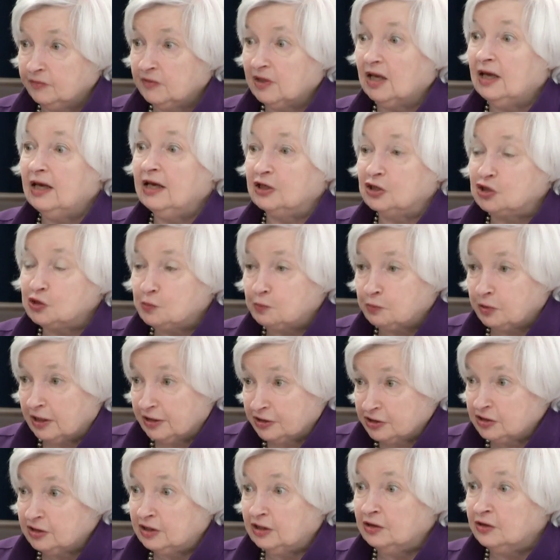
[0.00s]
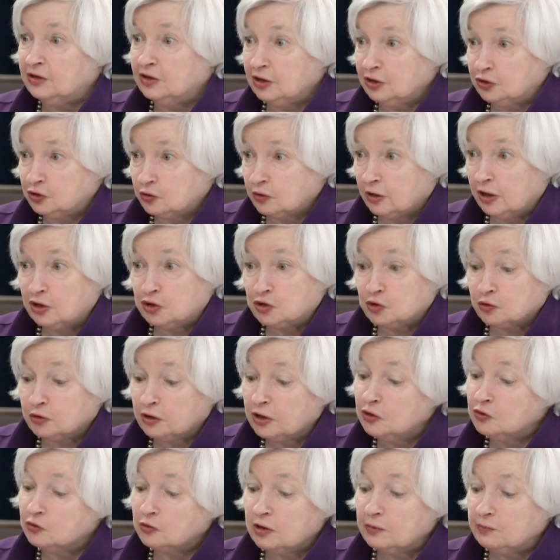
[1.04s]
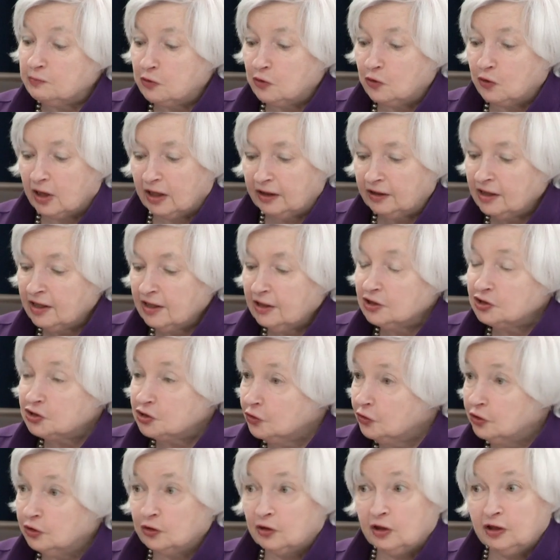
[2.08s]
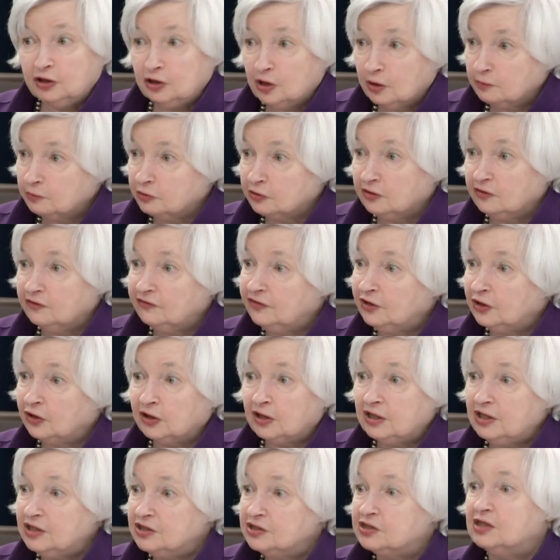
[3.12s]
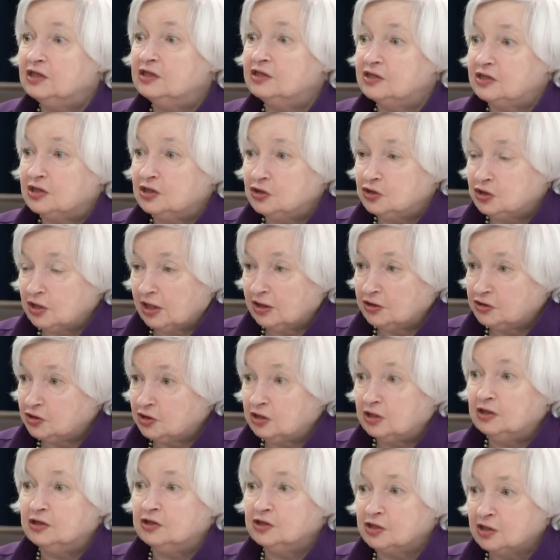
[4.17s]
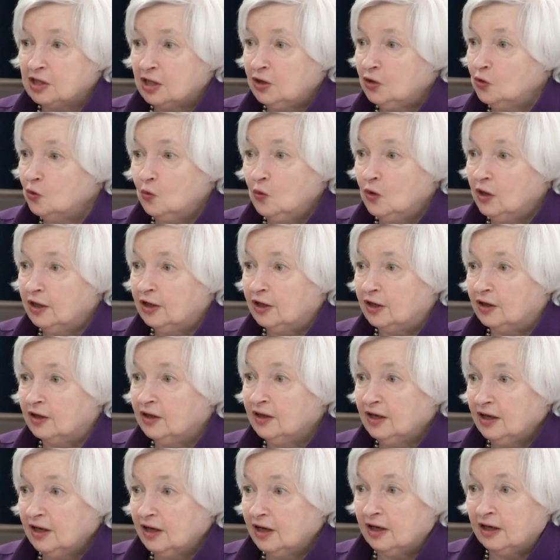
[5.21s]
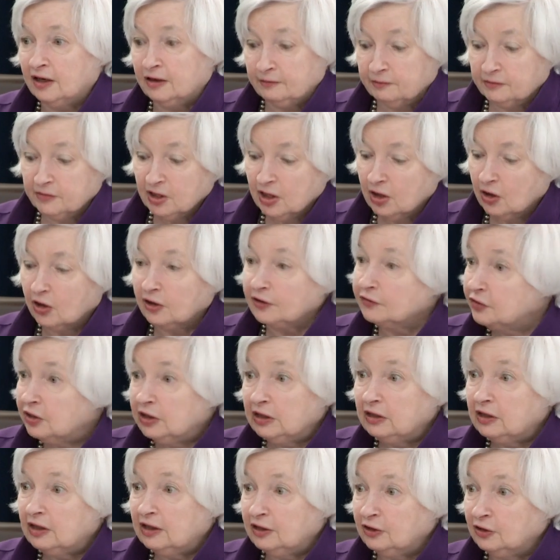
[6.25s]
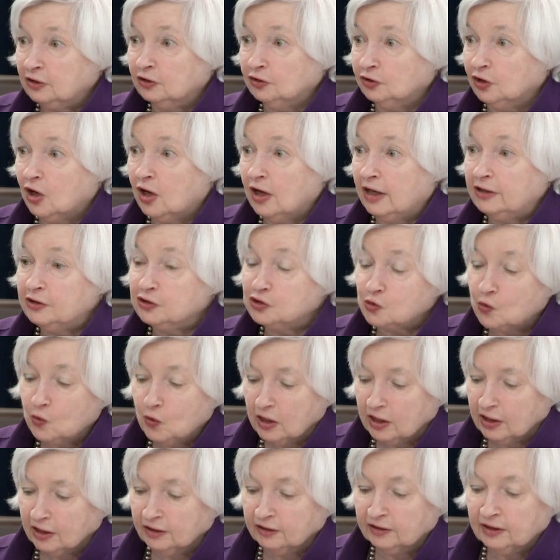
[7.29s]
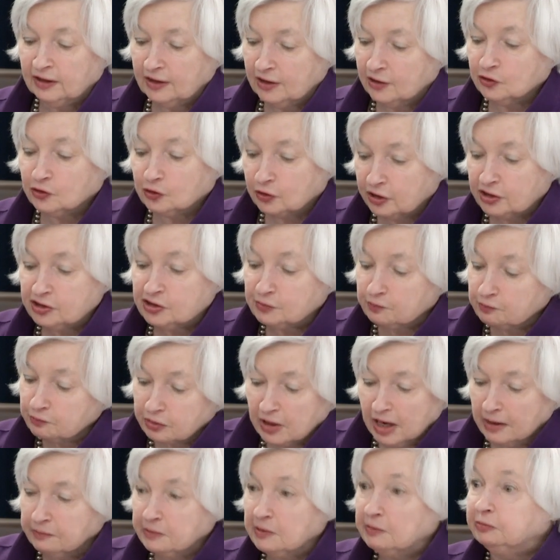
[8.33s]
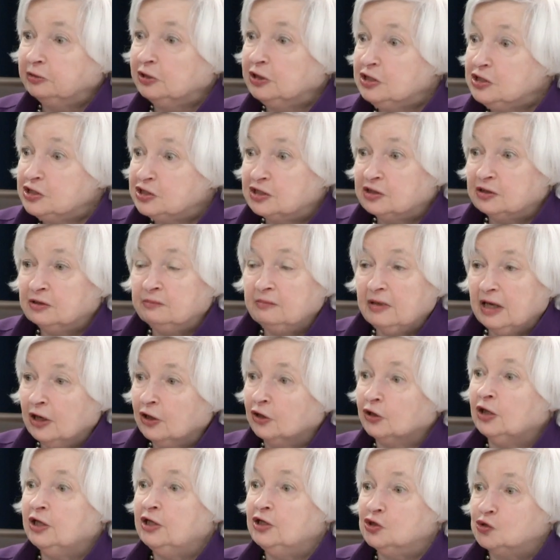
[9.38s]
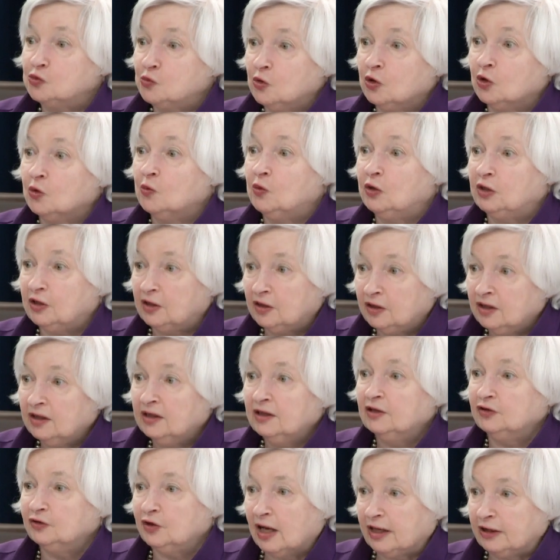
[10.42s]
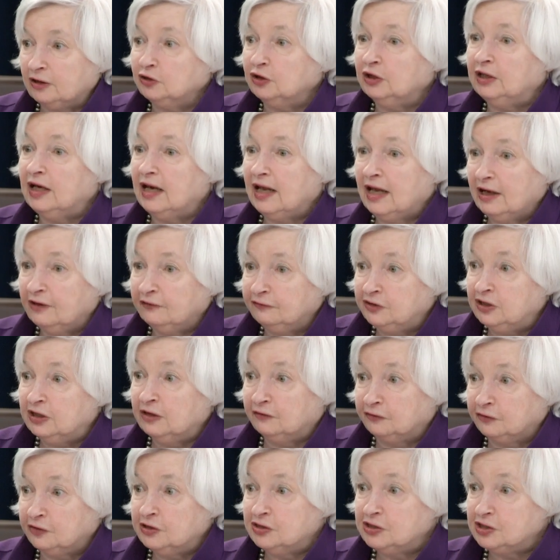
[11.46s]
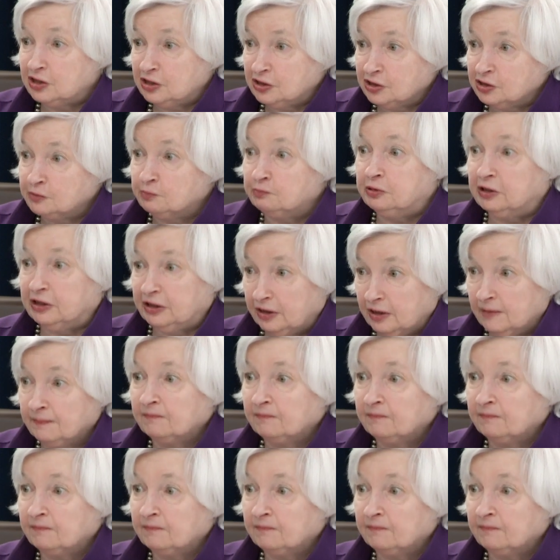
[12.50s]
expressed in the Treasury report. So there are a number of areas and suggestions where our thinking aligns well. There is probably some areas where we're likely to have differences, but